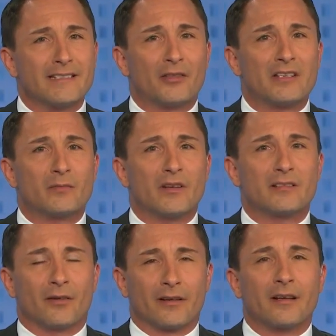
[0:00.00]
southeast
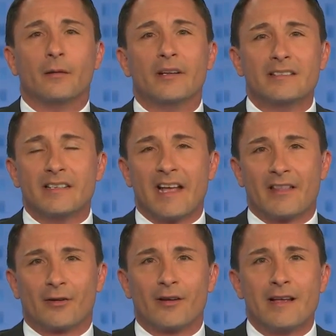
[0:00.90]
Minnesota coming
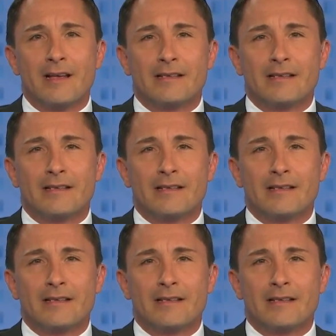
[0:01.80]
together